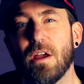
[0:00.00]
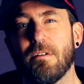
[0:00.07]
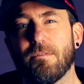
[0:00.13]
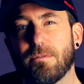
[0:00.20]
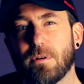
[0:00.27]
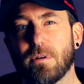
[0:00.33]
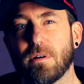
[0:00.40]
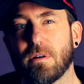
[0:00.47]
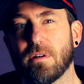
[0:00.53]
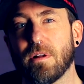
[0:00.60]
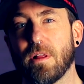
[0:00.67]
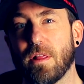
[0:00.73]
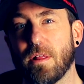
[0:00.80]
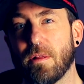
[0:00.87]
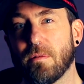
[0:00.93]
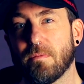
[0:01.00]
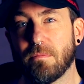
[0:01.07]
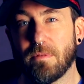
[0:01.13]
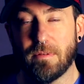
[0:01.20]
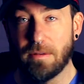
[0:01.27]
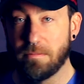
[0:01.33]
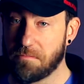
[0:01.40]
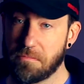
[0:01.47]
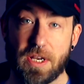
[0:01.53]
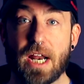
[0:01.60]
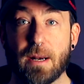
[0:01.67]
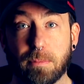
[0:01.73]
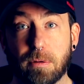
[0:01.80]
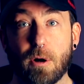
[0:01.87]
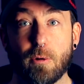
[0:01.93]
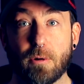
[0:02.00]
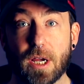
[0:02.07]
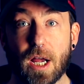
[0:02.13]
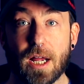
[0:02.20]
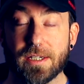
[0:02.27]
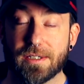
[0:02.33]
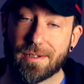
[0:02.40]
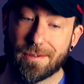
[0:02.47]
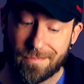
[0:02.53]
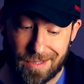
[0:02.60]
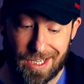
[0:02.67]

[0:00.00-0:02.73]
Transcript: for not a pro cost?